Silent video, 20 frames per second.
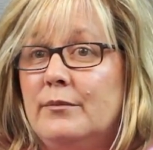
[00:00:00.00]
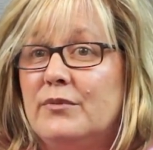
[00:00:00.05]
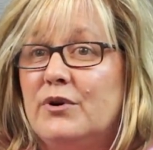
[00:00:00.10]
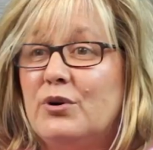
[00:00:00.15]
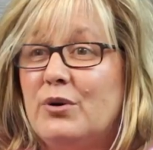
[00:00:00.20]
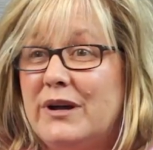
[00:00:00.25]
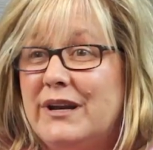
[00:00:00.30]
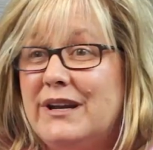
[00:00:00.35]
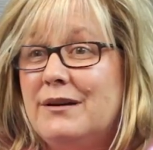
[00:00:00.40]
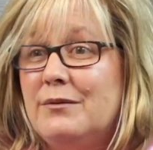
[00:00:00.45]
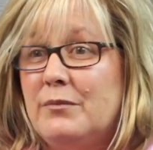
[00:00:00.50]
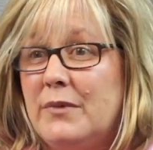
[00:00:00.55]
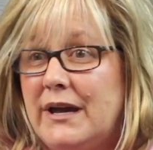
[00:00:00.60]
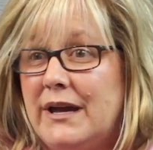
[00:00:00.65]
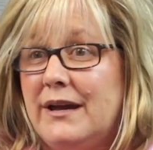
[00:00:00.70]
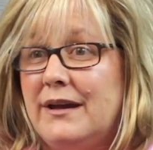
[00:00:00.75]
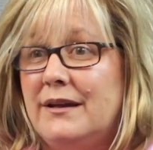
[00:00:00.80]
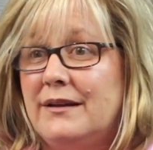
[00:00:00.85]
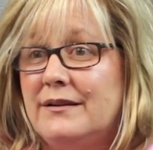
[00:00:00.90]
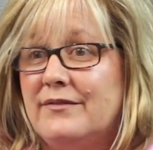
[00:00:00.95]
credit
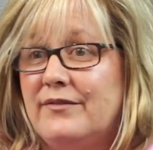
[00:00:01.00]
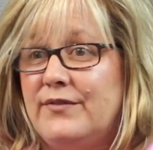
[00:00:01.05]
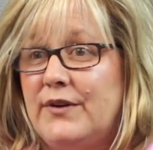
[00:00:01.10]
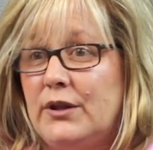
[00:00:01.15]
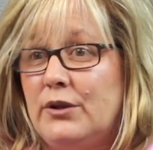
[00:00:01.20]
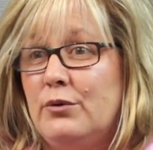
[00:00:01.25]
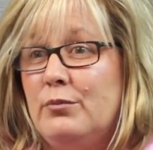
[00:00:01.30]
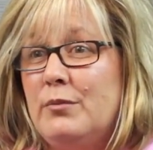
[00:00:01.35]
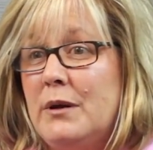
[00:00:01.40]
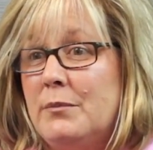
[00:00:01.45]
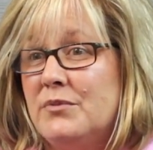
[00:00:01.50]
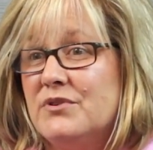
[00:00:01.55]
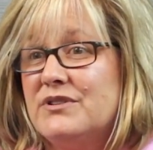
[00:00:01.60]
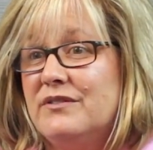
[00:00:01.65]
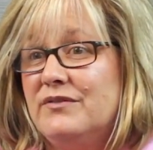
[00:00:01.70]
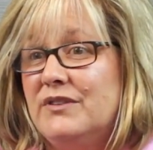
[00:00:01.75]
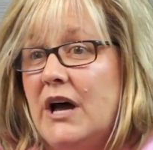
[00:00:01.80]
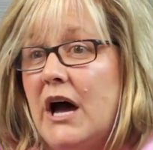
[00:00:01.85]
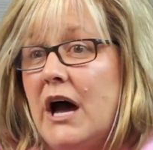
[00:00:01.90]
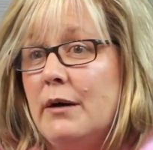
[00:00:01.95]
my fellow members
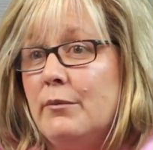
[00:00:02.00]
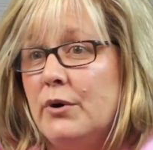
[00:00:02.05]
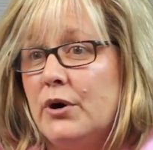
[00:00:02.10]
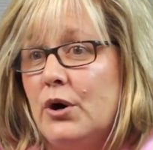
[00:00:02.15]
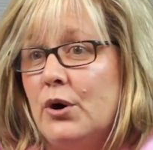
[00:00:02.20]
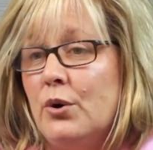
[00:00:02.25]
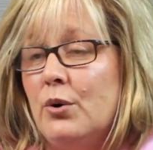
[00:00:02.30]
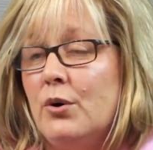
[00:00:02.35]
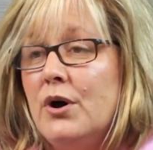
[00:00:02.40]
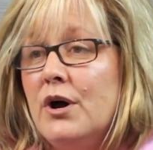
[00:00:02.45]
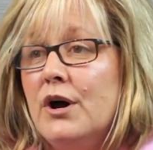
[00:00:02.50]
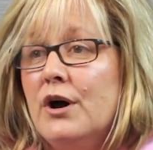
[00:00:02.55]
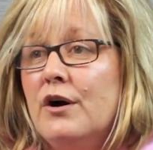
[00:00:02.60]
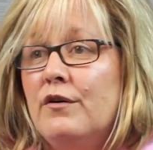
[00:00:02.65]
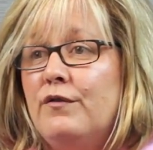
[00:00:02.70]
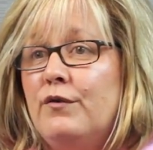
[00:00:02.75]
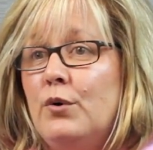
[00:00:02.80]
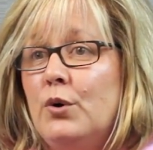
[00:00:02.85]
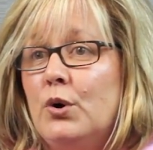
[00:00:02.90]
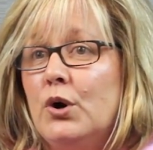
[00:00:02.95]
of NAWBO
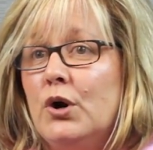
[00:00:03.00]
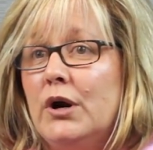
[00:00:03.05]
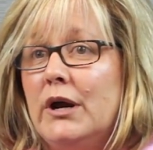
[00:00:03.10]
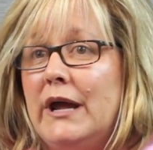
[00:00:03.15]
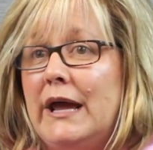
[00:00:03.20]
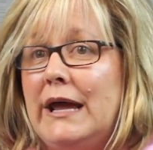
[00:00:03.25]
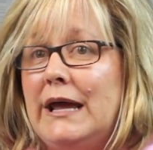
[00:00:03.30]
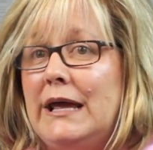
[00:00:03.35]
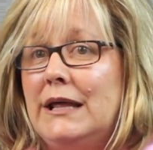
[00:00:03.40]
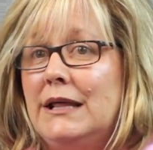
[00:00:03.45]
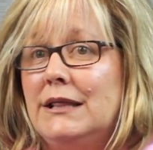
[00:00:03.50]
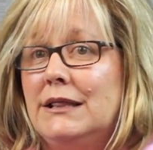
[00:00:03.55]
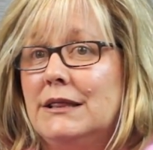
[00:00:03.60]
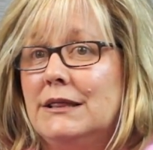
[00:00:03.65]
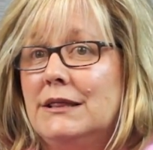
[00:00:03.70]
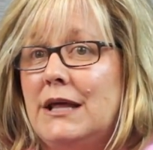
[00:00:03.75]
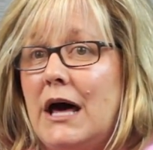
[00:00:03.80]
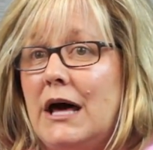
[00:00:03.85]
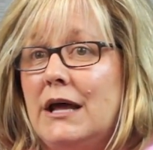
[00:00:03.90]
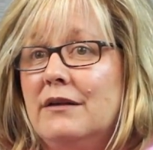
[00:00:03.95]
for a
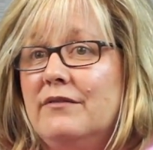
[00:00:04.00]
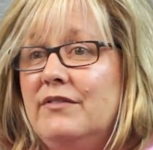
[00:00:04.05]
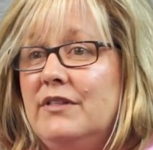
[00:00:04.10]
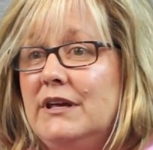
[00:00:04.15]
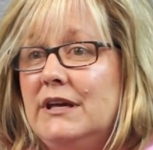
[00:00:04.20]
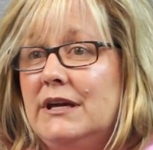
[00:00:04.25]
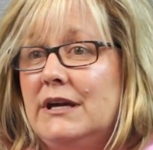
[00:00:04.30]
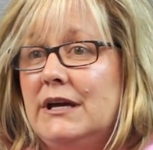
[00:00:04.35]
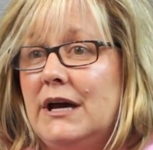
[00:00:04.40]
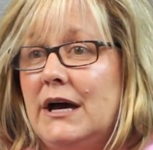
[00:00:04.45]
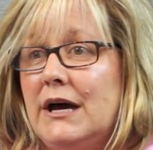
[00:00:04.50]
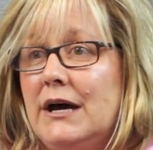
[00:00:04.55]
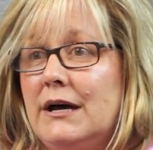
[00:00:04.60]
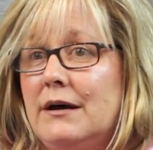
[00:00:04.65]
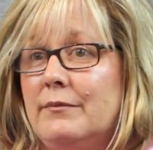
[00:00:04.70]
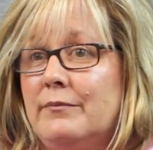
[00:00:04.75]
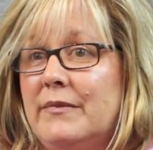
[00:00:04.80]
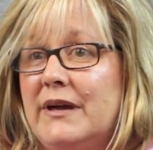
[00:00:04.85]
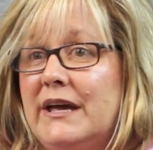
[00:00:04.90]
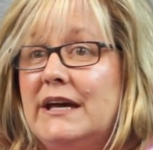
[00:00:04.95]
lot of the
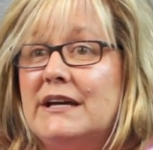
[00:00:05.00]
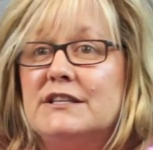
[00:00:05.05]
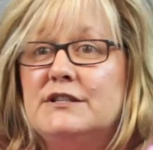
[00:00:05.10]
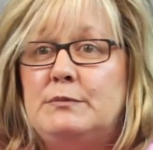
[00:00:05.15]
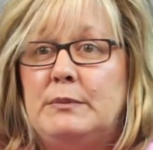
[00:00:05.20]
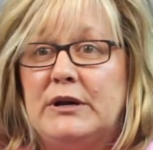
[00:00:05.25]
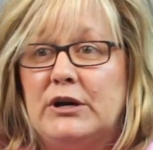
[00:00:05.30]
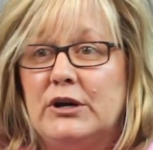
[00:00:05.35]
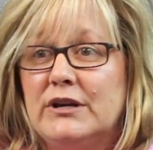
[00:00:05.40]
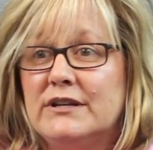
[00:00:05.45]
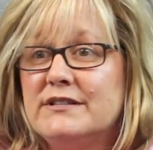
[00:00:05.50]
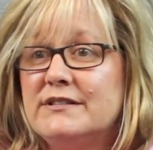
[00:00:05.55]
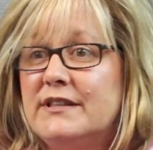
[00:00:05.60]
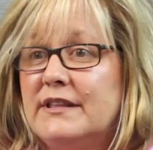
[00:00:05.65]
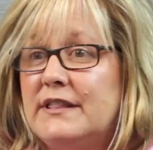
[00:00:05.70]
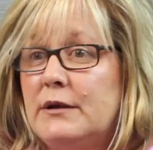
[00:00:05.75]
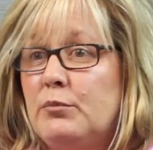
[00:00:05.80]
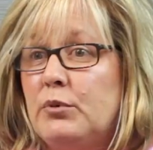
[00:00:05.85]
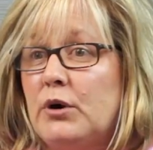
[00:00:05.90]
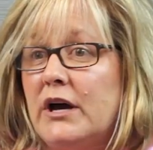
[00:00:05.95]
experience that
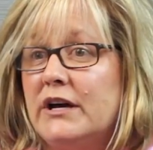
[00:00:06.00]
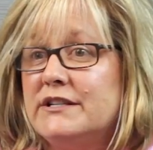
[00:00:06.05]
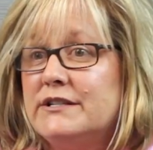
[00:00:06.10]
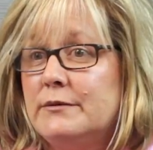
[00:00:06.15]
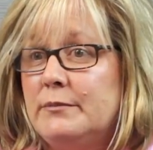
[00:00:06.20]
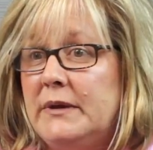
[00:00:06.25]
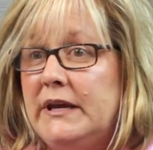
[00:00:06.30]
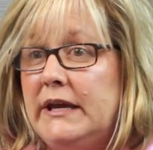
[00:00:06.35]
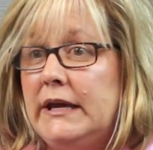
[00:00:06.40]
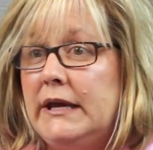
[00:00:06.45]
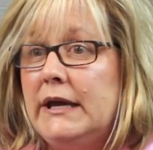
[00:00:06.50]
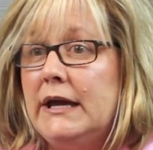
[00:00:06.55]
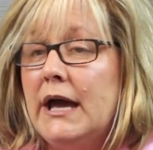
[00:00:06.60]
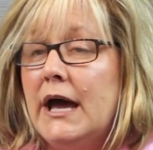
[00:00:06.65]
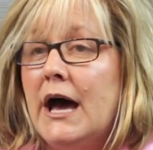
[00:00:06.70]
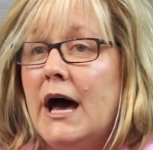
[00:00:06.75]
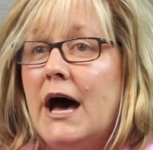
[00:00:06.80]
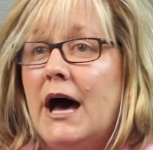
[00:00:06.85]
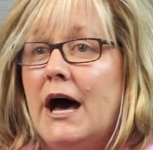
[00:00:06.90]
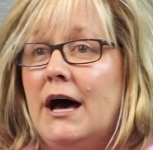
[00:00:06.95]
they brought to me
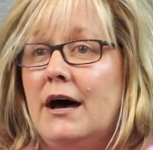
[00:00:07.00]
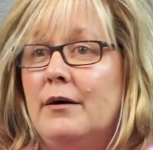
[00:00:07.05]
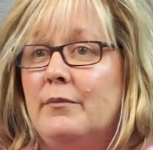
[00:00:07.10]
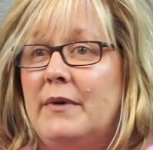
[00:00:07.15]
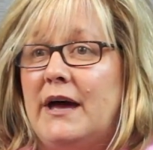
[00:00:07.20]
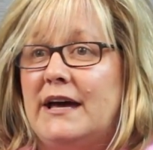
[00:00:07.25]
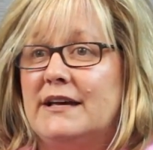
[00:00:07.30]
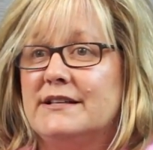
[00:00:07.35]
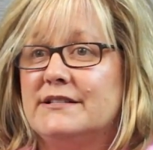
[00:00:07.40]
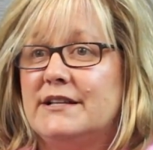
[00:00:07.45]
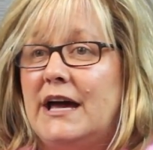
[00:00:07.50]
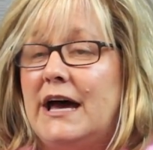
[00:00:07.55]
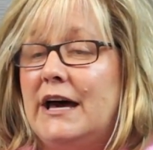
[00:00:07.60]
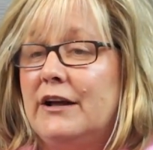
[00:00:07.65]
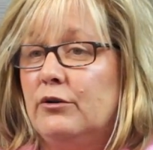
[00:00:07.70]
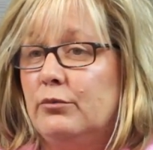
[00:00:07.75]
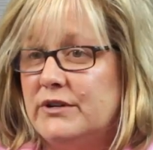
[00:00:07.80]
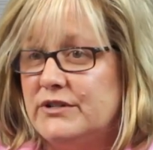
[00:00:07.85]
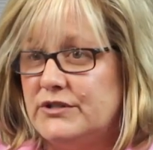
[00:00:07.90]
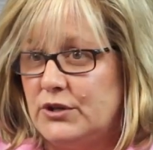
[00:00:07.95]
as to how
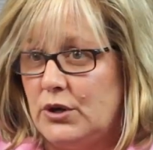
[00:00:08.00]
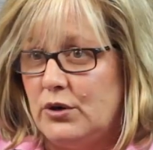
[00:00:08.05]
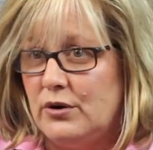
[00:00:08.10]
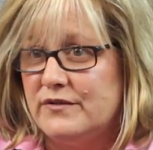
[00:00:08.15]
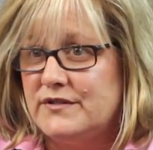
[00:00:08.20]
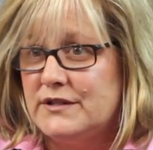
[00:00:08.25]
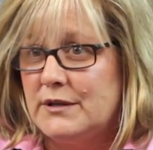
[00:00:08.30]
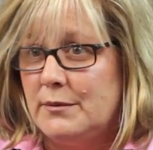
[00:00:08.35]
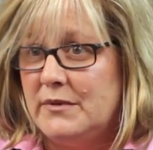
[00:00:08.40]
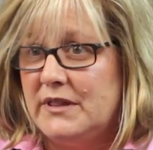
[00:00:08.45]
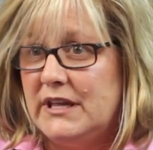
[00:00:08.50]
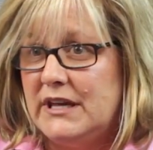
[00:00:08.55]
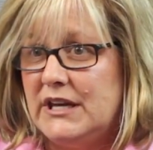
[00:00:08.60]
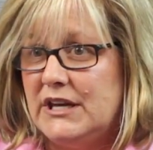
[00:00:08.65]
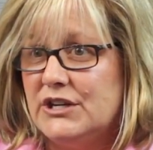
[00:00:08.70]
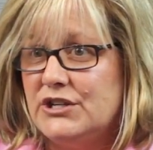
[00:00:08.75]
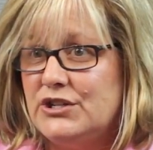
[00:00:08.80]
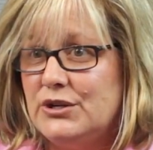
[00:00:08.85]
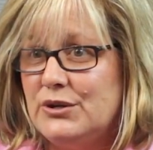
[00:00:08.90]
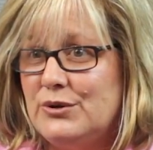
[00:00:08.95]
to resolve some of the
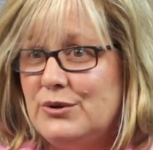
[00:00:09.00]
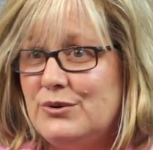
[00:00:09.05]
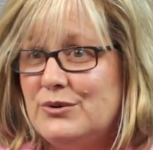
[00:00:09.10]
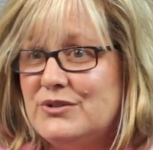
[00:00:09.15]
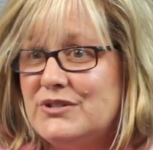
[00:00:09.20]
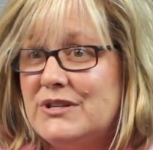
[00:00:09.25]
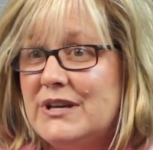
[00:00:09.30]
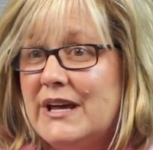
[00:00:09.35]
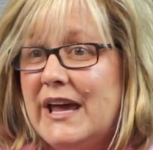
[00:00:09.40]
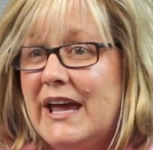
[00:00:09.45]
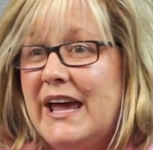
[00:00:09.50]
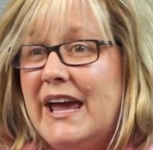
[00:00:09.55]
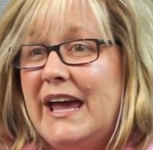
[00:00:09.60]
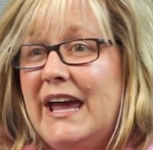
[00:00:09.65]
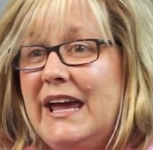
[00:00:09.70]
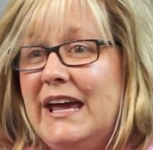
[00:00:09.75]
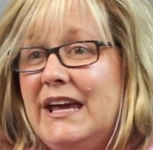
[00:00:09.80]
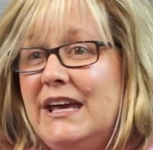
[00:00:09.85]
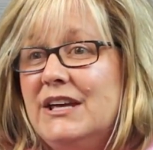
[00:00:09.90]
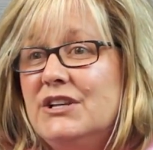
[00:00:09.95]
issues
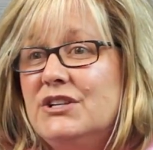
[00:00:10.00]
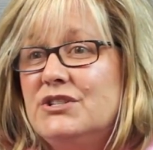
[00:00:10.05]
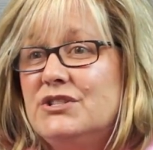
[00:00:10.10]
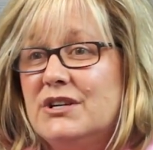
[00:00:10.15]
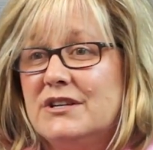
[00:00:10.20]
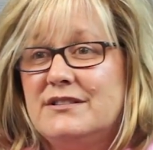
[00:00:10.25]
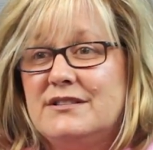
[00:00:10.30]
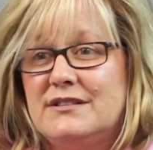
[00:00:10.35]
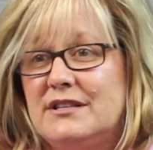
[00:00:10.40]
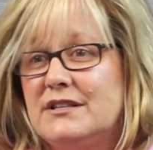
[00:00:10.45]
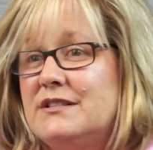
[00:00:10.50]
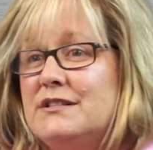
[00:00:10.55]
and just the